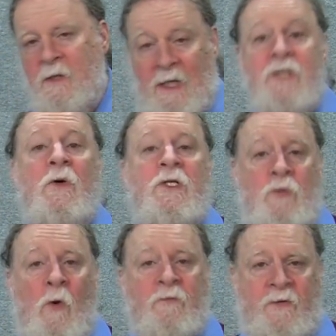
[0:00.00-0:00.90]
Electronics
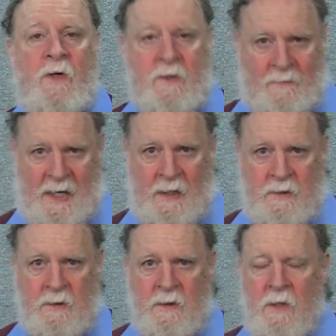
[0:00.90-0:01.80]
Warfare
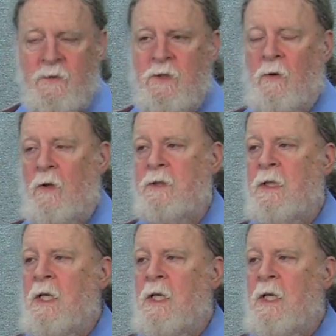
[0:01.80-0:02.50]
Command it was called,